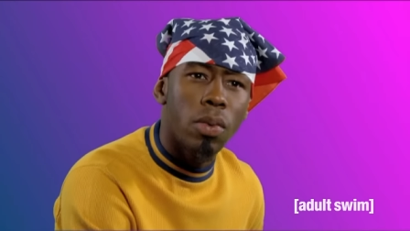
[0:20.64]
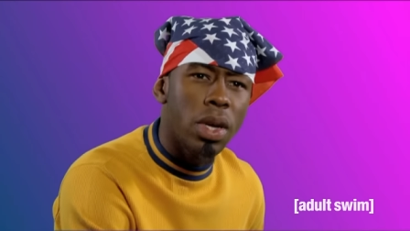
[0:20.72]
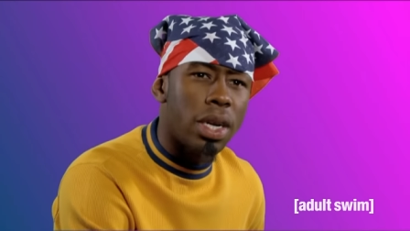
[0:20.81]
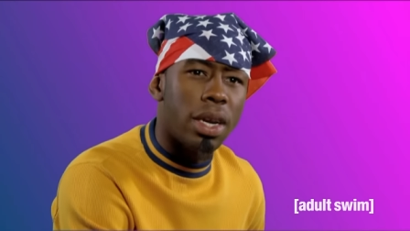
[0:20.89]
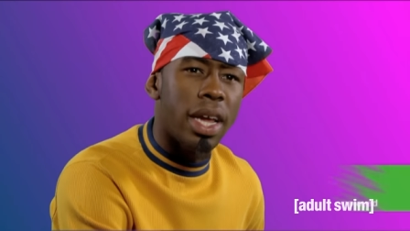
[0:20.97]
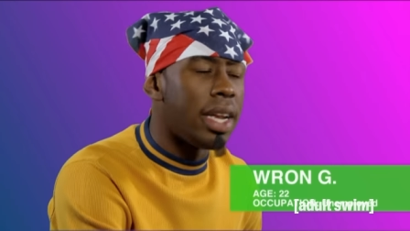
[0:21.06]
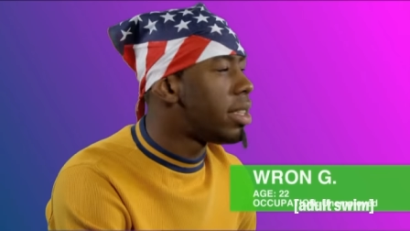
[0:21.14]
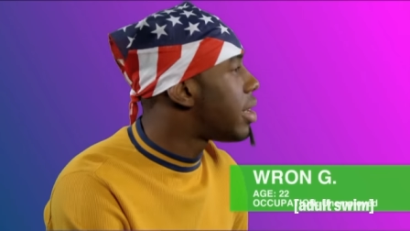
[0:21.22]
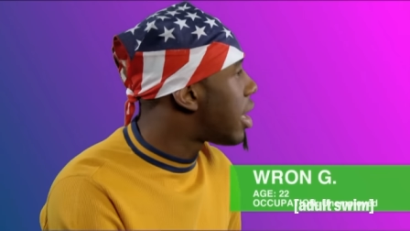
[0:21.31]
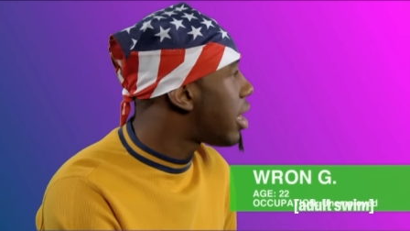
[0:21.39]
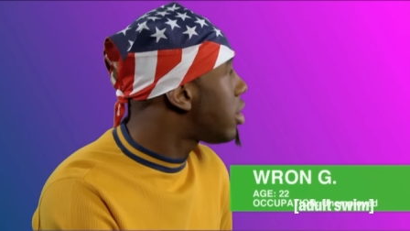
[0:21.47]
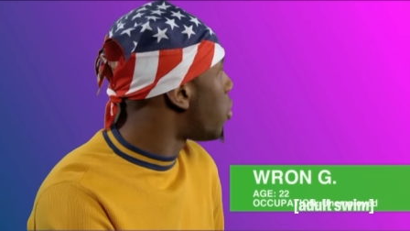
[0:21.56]
What a lady
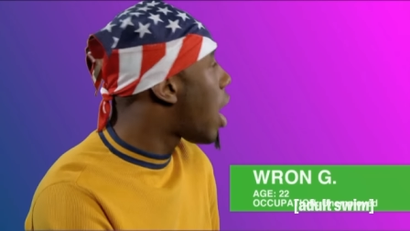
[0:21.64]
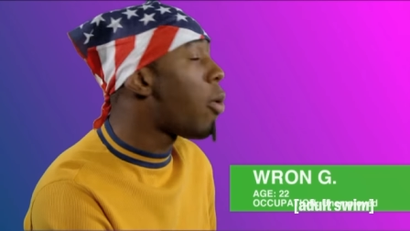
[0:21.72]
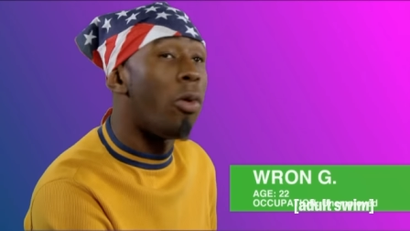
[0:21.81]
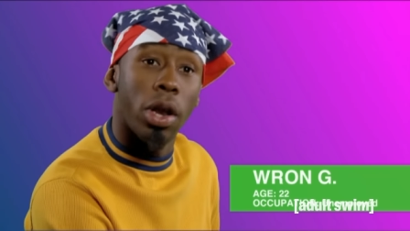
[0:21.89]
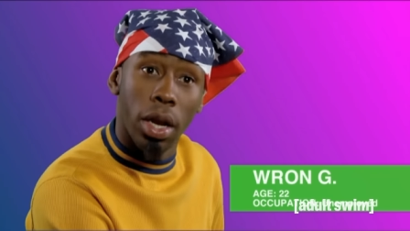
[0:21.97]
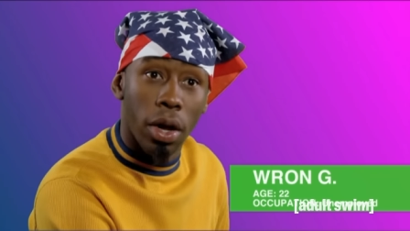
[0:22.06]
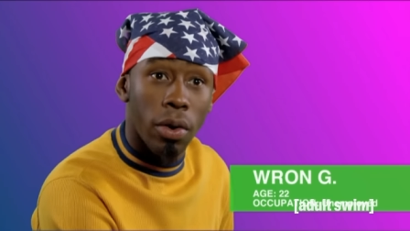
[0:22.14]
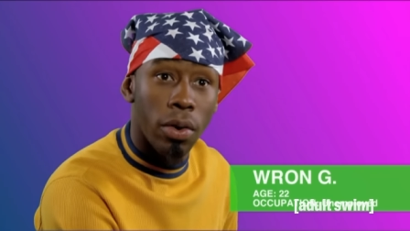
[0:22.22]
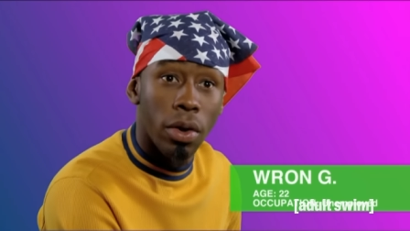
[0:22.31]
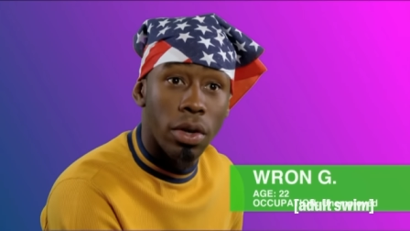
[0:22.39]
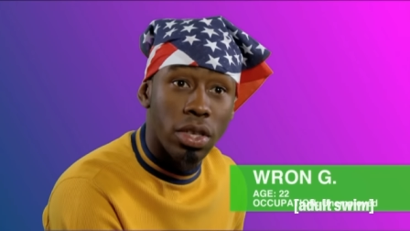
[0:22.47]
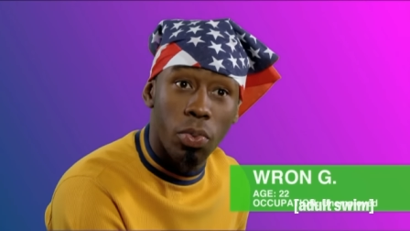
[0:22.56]
that? That's what I want to know.
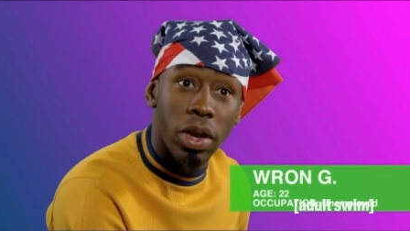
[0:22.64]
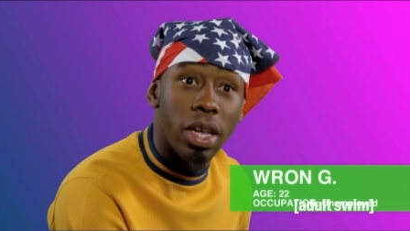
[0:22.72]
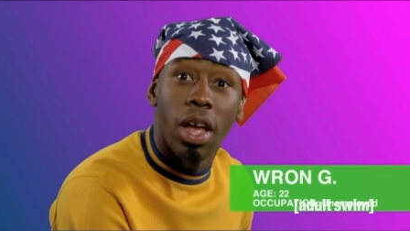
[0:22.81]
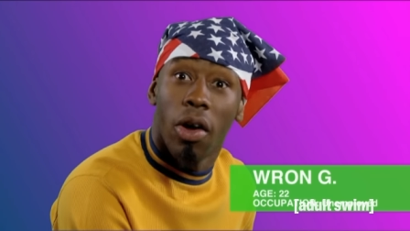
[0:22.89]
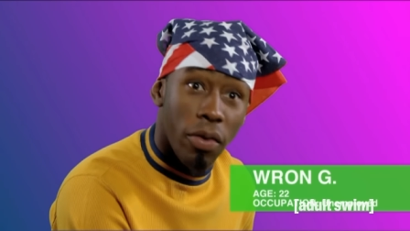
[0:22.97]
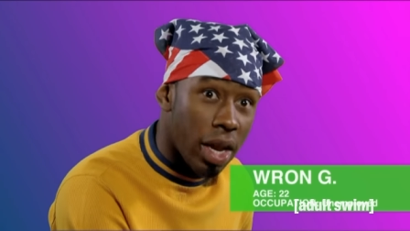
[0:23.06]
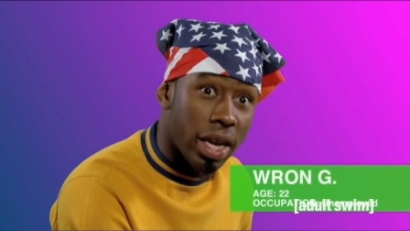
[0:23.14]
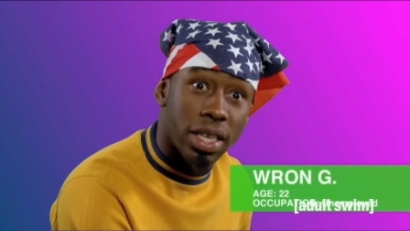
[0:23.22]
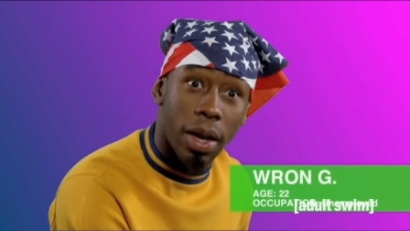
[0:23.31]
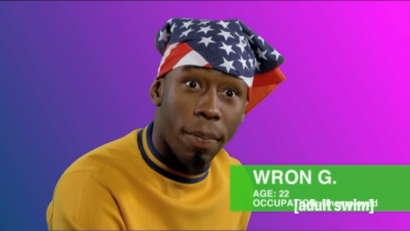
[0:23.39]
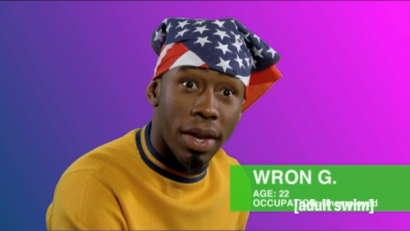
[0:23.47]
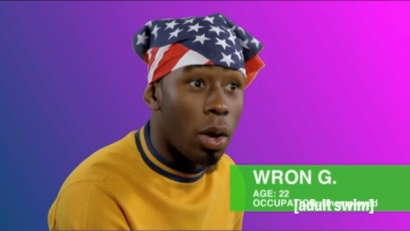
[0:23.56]
There's too many y'all
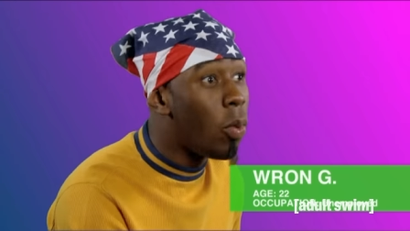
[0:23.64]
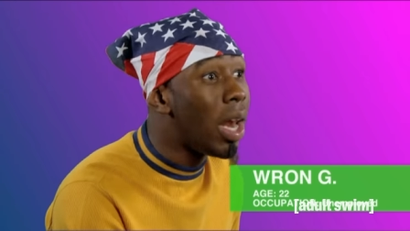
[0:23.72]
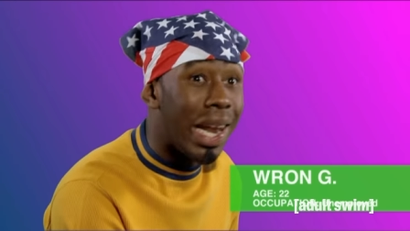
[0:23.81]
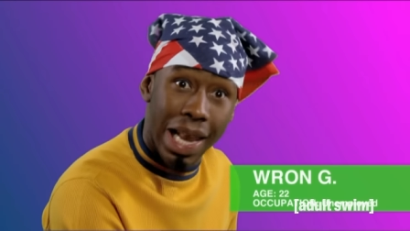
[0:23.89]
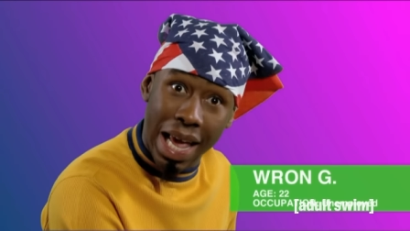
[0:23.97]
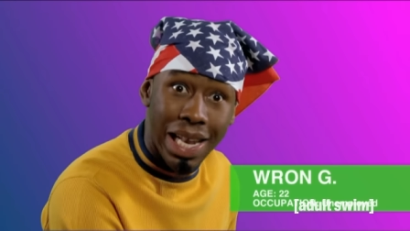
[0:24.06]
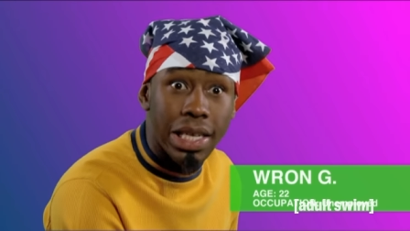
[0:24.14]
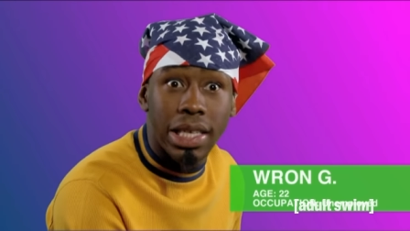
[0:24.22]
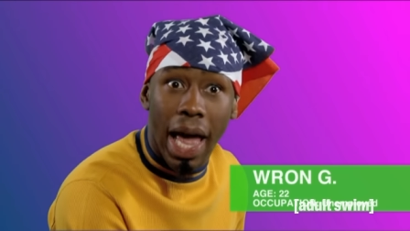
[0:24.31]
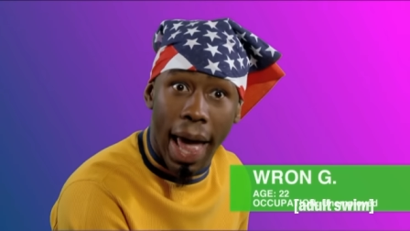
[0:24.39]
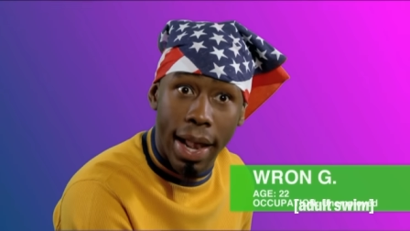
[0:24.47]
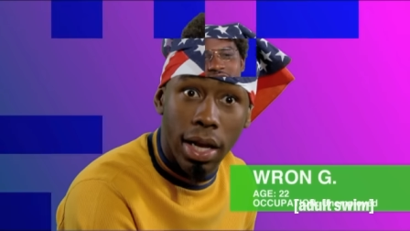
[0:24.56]
up in here. What a lady's
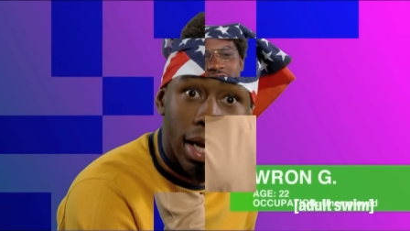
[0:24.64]
at?